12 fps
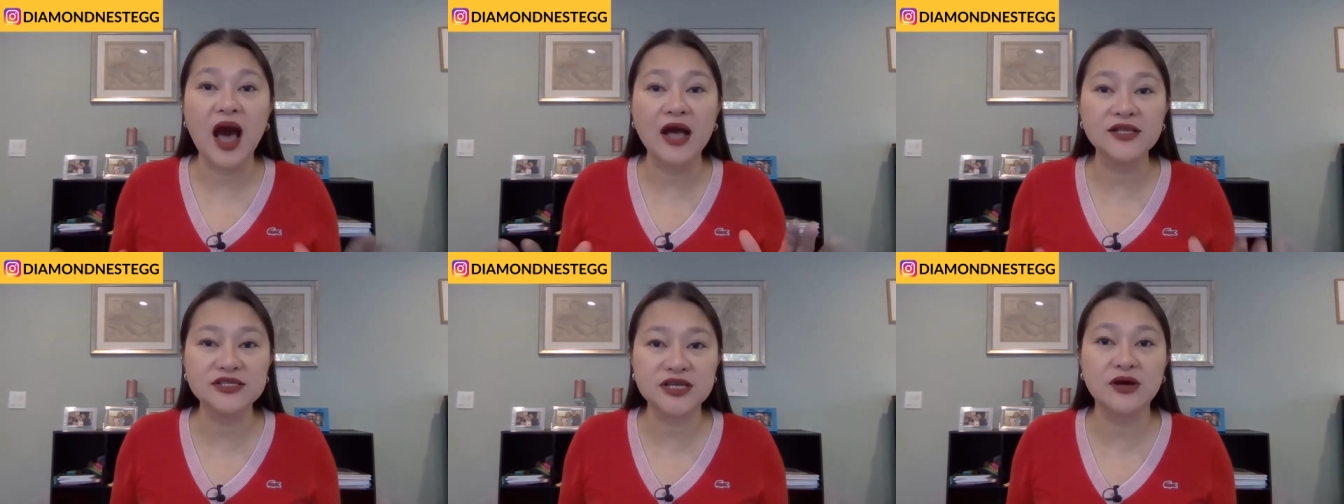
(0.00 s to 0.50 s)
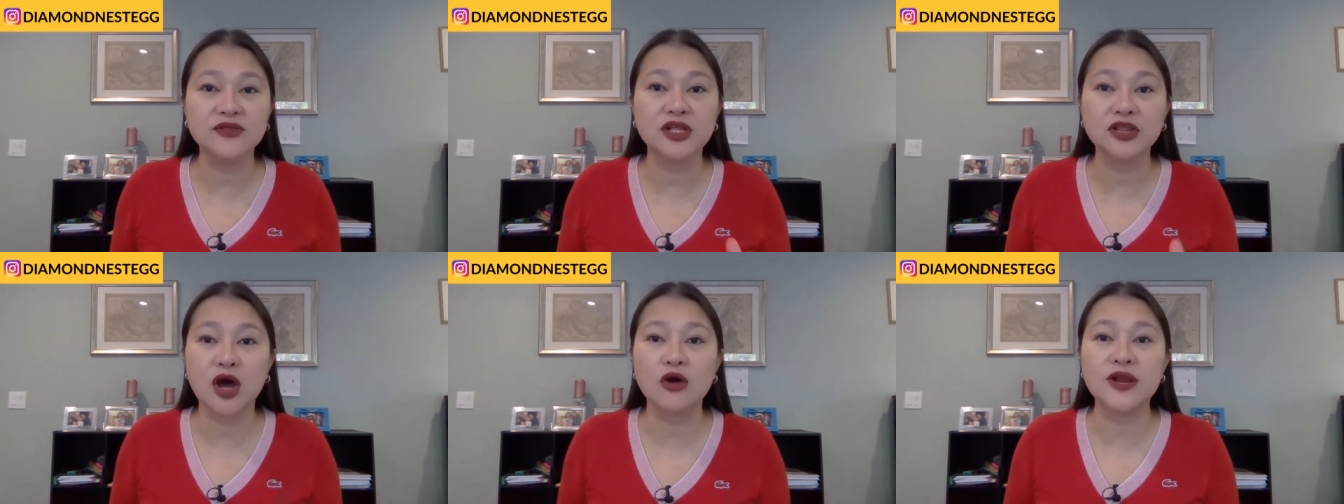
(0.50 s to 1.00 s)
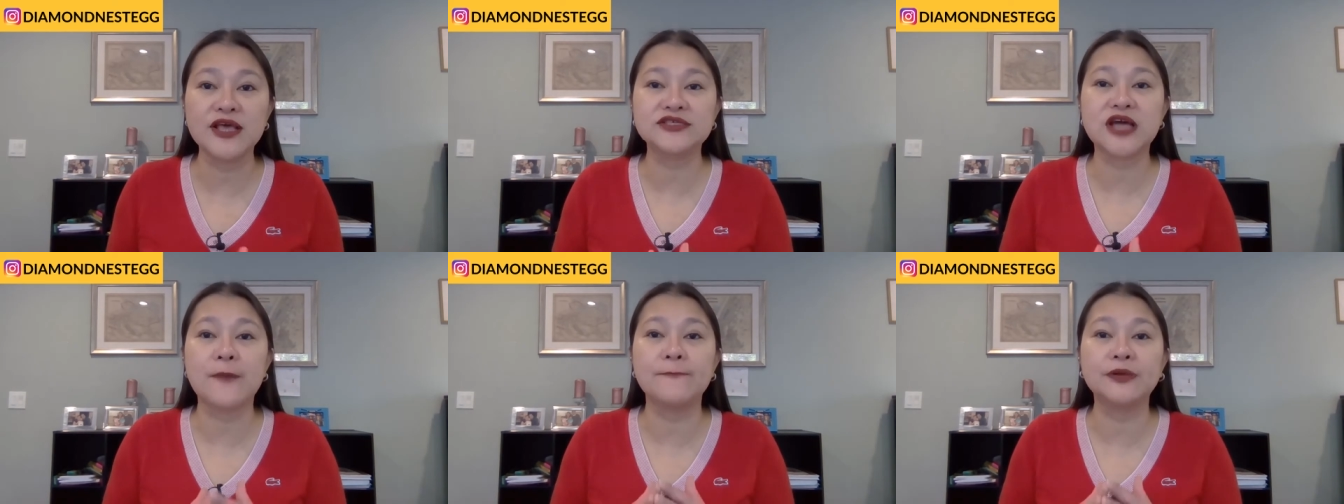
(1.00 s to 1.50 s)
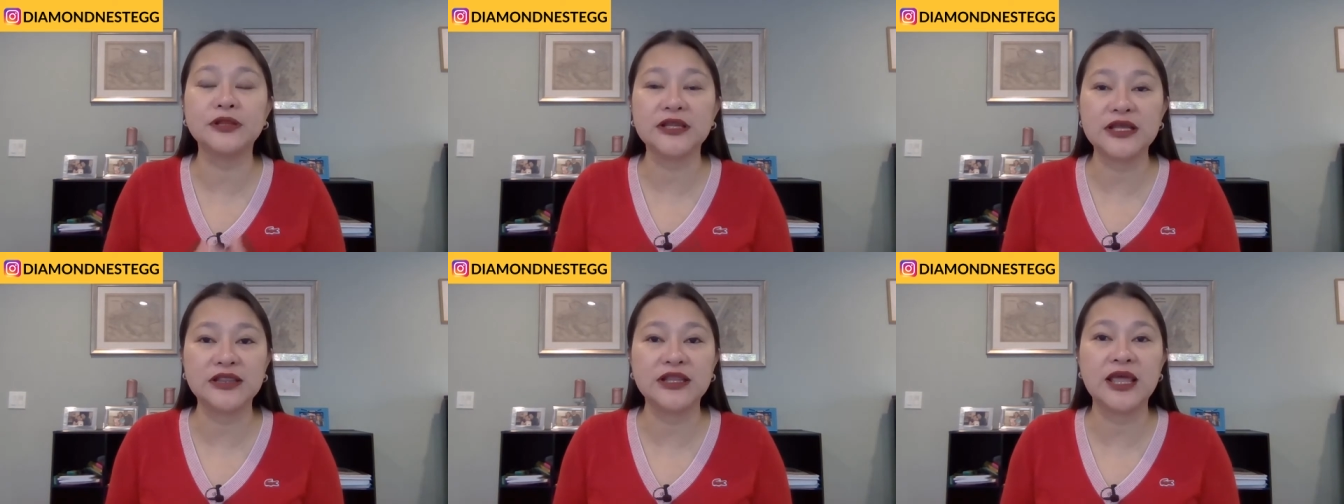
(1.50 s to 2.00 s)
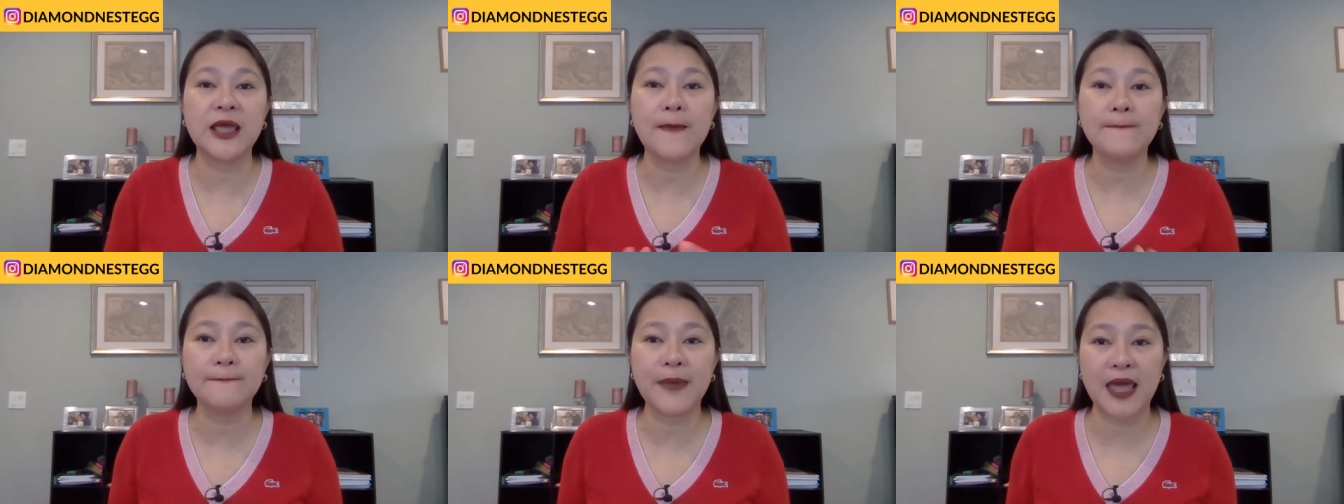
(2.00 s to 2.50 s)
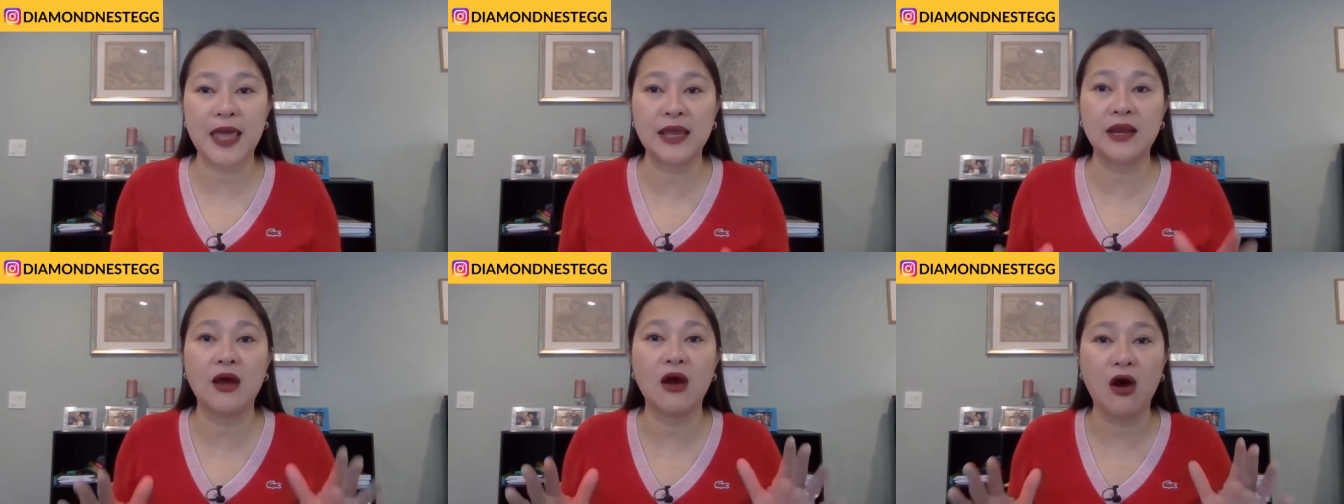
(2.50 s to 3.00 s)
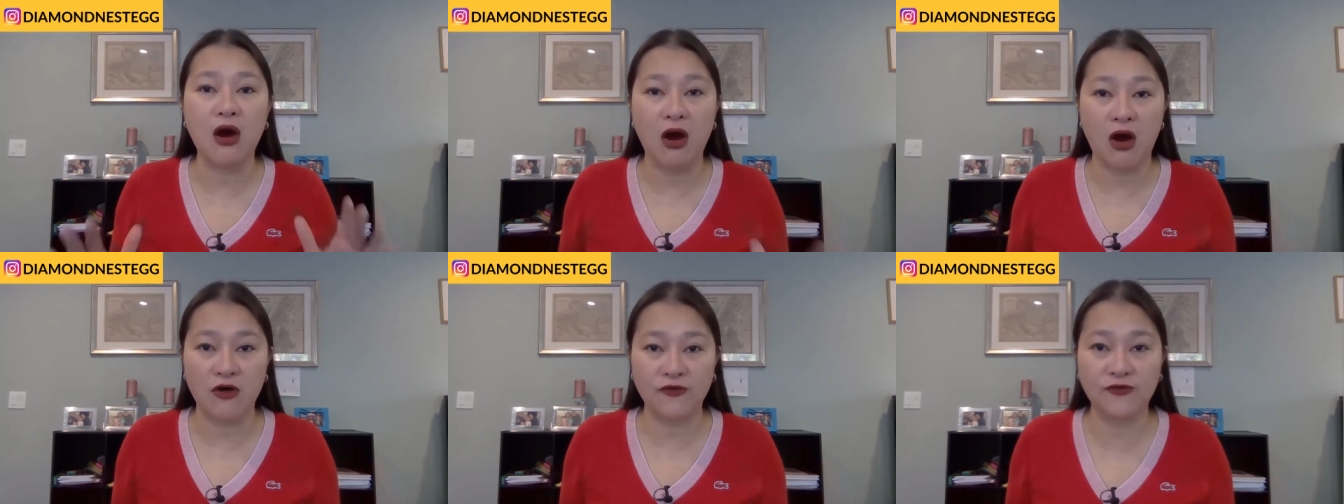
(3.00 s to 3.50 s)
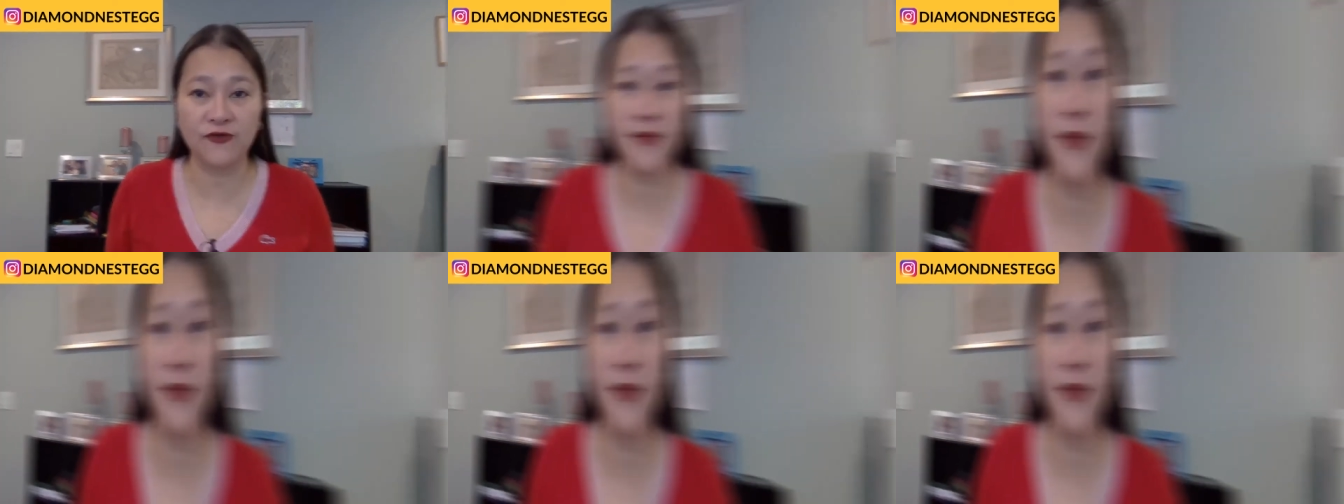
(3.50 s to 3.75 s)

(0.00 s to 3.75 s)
until the loan is completely paid off.